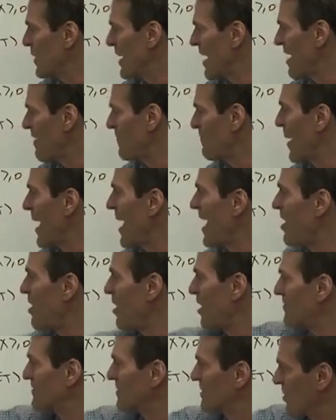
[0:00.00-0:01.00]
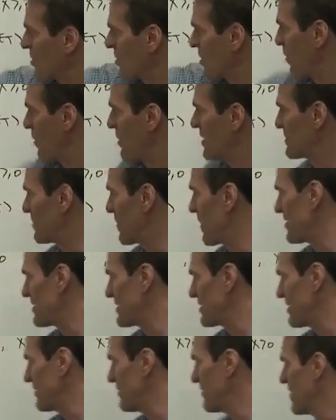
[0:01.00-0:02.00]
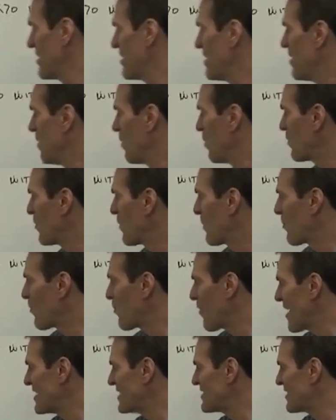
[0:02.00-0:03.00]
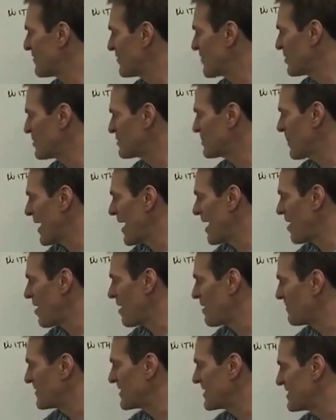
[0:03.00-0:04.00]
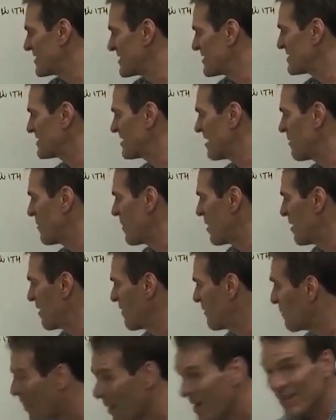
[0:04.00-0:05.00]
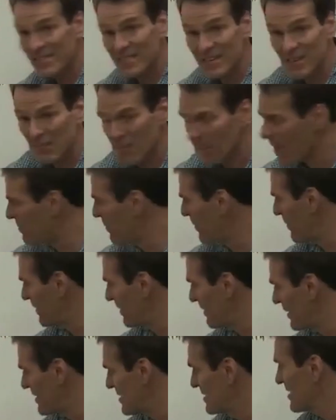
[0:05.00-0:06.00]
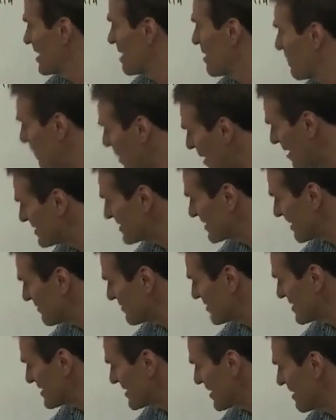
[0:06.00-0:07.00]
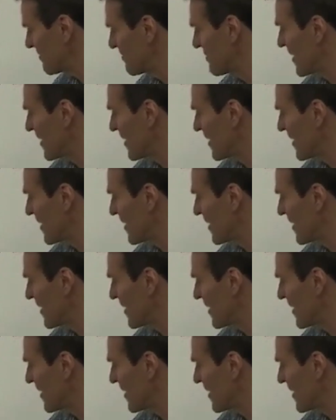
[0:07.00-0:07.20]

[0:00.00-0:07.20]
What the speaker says: we have payoffs that are always positive. Well, the price of those payoffs is a sum of positive probabilities, positive discount